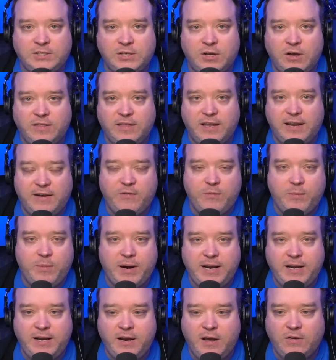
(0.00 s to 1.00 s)
song that
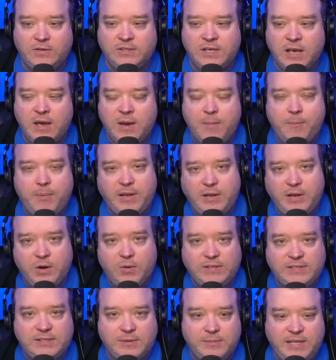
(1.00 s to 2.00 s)
everybody knows. But you know
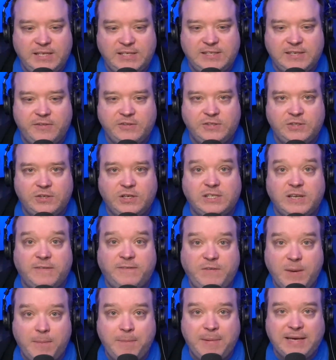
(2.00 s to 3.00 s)
what? Some of these other songs,
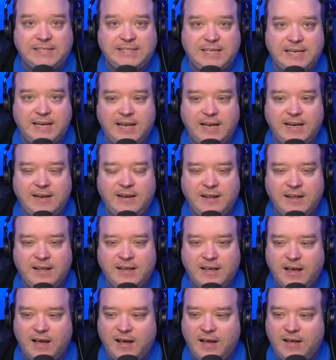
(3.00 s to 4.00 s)
if you mixed it in,
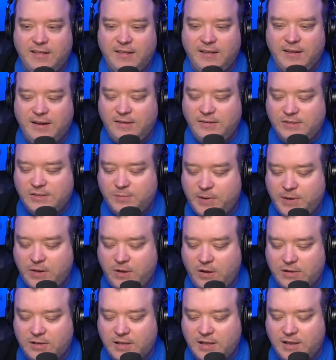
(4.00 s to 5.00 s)
uh, it used to be
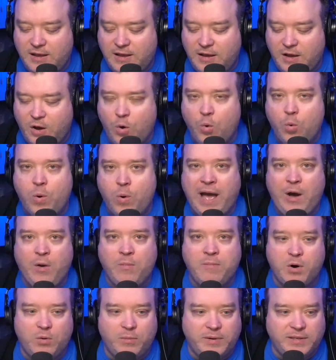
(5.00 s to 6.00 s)
called uh, oh wow
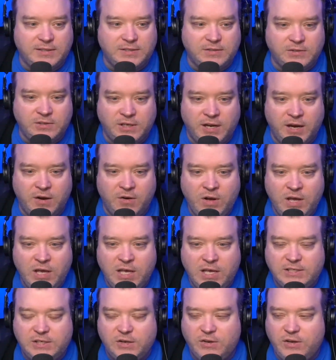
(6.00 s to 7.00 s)
moments, you know?
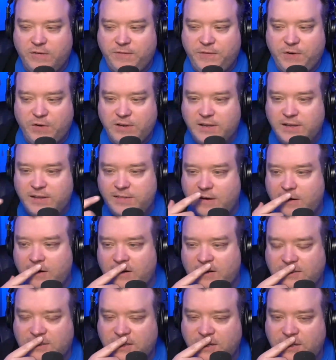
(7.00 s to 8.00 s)
So if you're in there
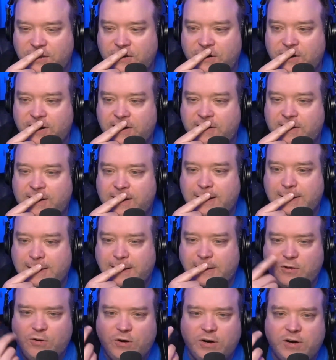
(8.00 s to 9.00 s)
and all of a sudden you're hearing,
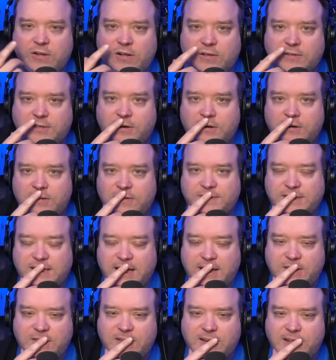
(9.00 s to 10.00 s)
like you're on an alternative
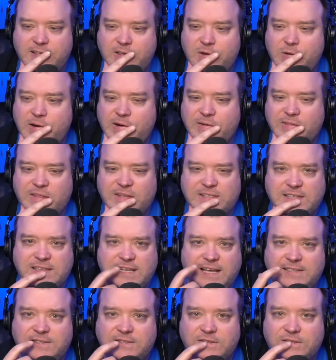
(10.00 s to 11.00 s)
station and you hear this
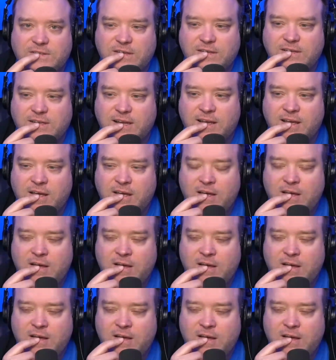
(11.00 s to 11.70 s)
lesser song, it's like,